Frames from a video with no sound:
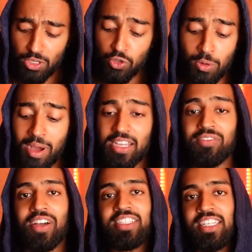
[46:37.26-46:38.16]
So my
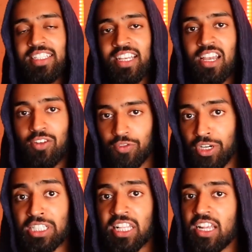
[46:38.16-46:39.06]
advice is,
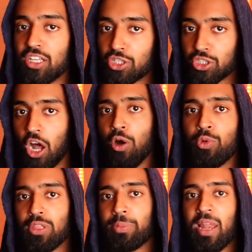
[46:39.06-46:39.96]
first, start
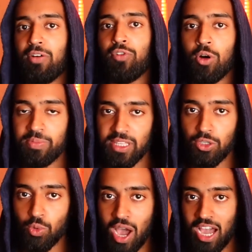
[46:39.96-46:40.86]
with the platform that
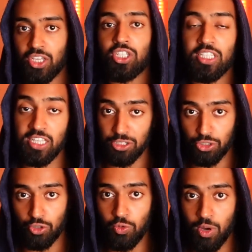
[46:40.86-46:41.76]
you actually
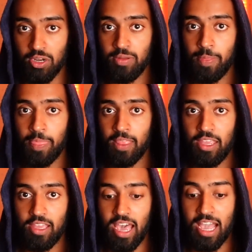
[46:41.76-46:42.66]
consume on,
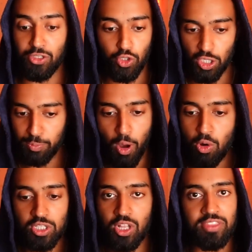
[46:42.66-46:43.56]
and just
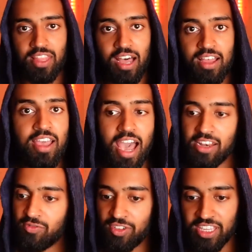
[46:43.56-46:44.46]
post on that
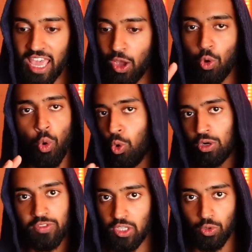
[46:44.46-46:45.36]
and forget
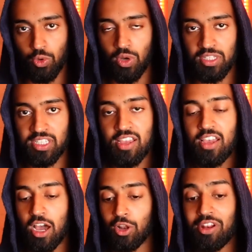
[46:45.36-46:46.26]
all of the other ones.
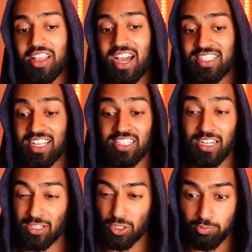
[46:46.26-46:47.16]
A lot of guys like to
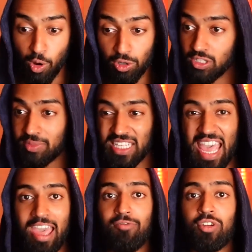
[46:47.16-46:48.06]
just post them
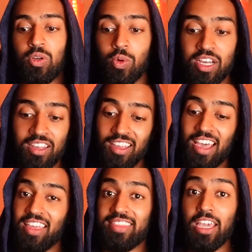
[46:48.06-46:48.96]
to everywhere,
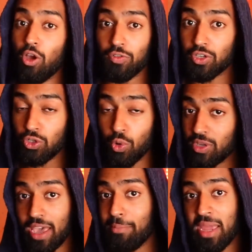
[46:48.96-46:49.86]
and they often
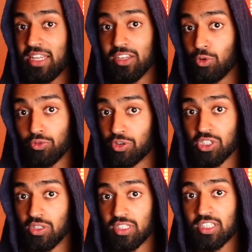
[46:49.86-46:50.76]
don't get many good
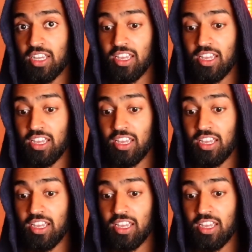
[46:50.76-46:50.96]
results.